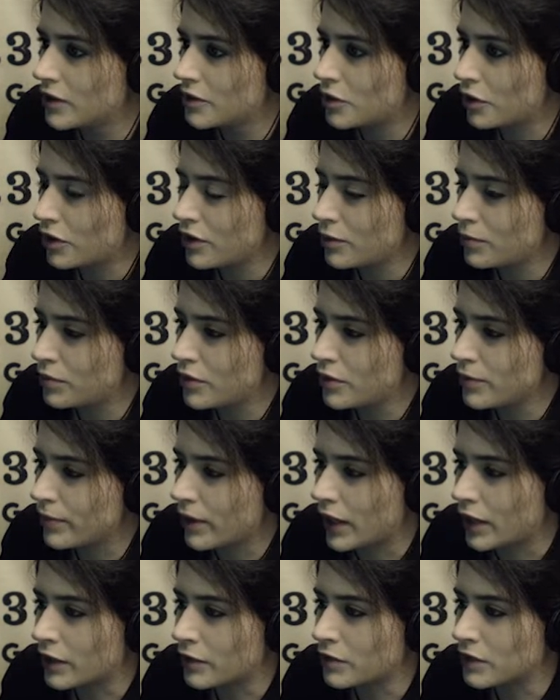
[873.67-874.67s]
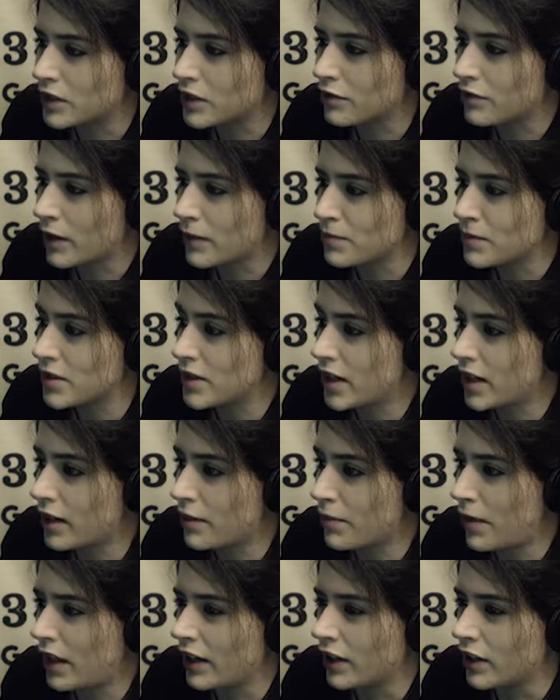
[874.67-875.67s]
Toward the Bloomflower with the
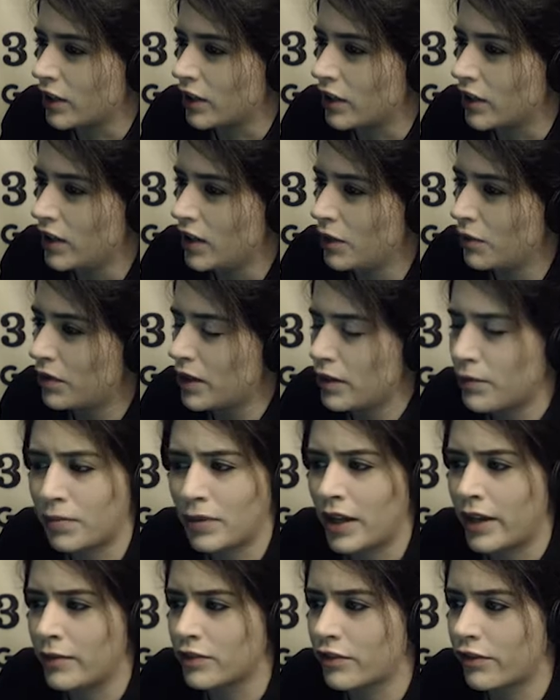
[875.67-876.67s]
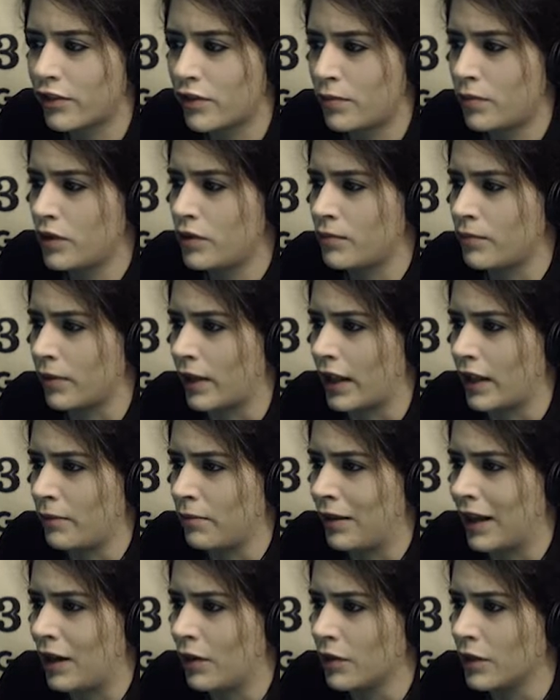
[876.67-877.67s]
rhapsodic mayor. What are the plans for
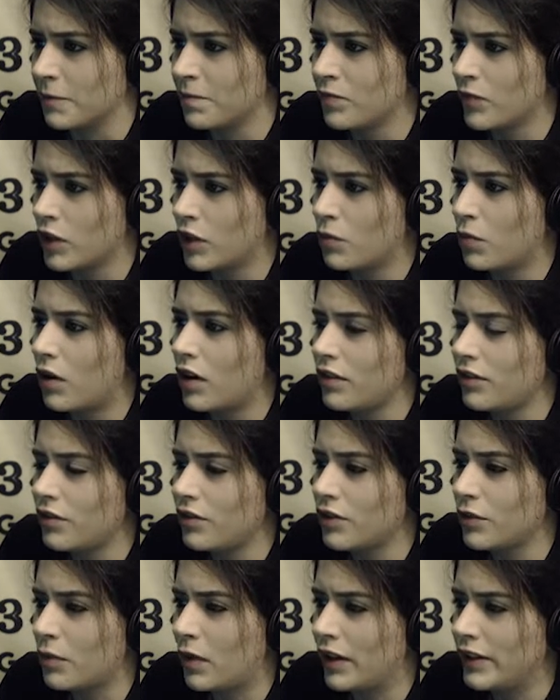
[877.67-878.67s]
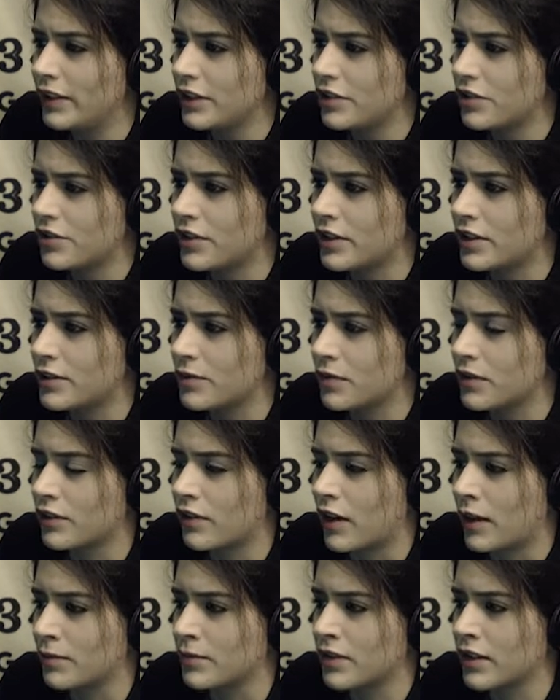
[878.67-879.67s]
Bloomflower? You walk through the winding streets with the
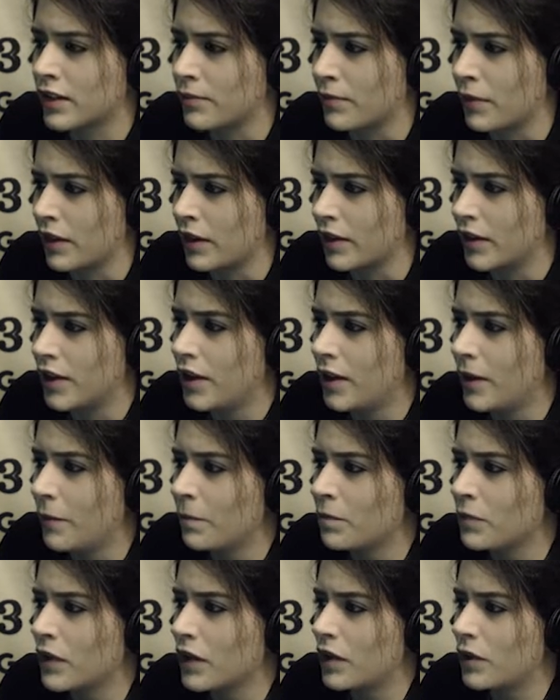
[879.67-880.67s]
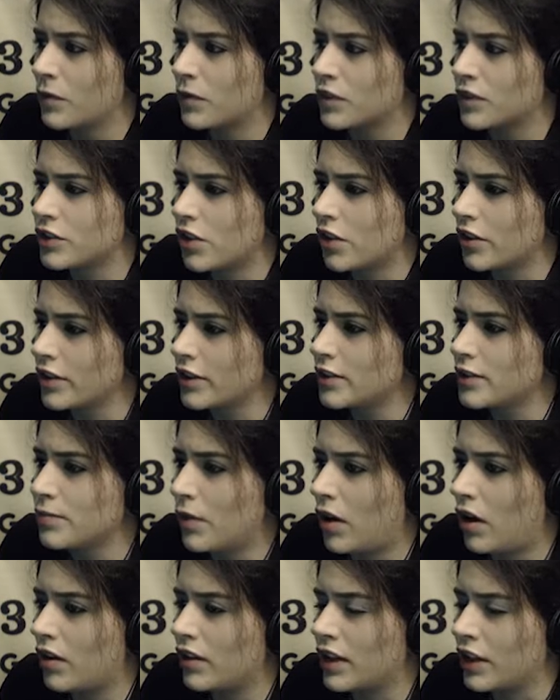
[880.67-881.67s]
rhapsodic mayor. We're starting
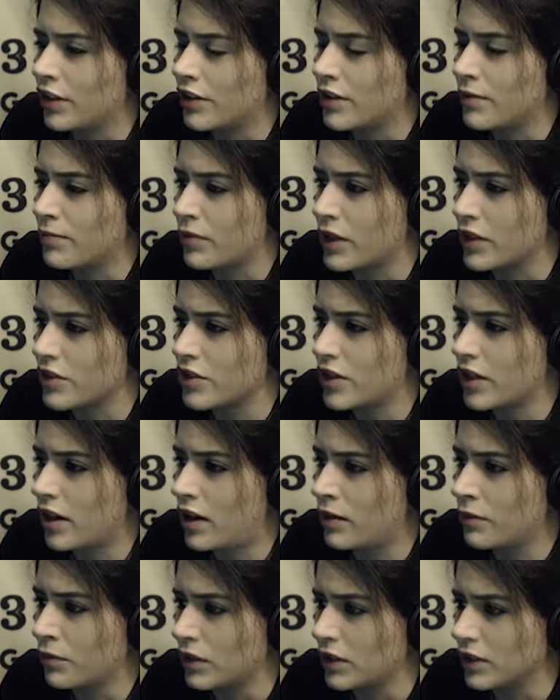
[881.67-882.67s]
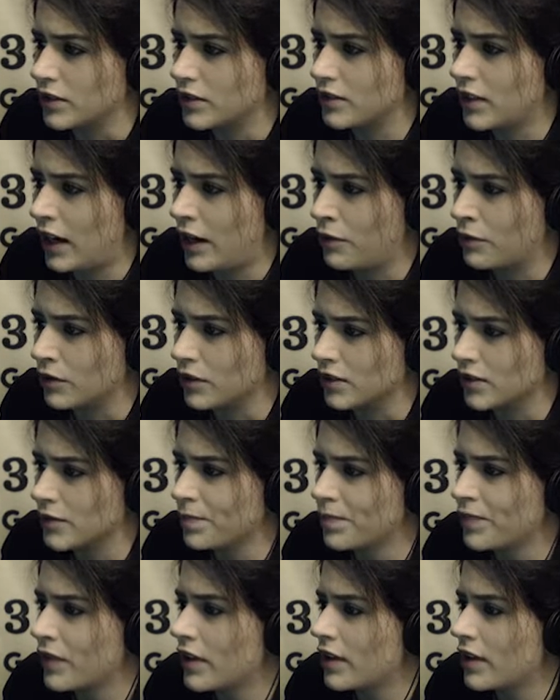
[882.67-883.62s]
small here, then branching outwards.